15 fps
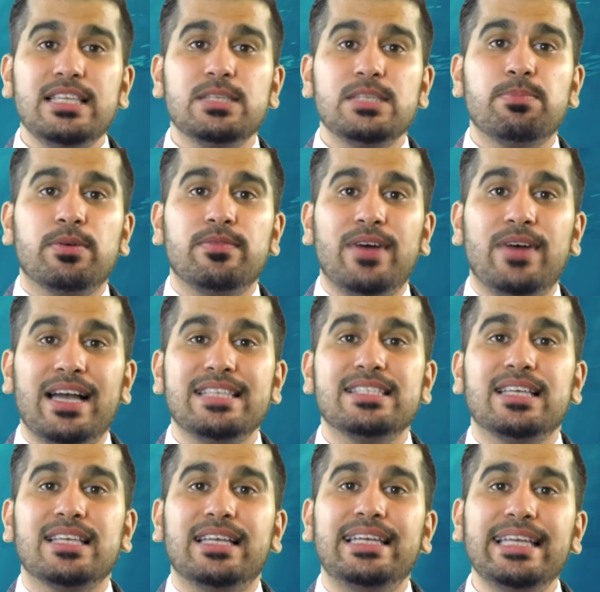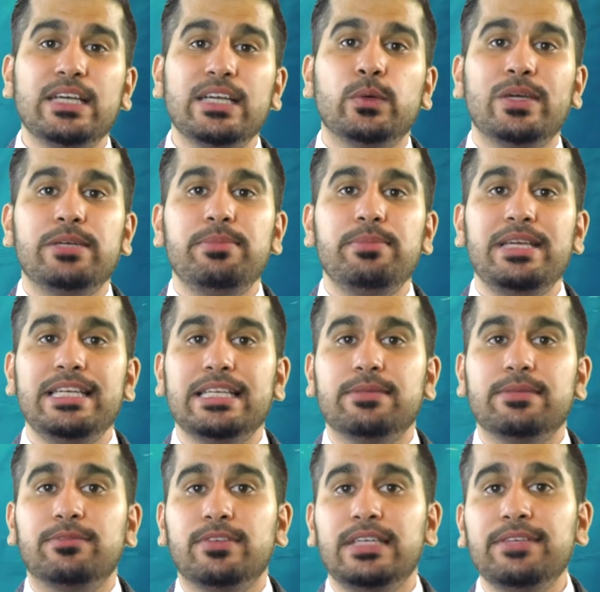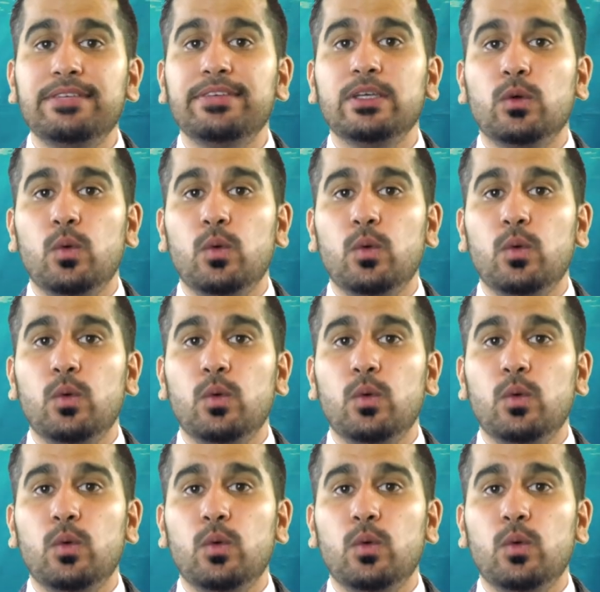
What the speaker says: This provides a liquid medium for living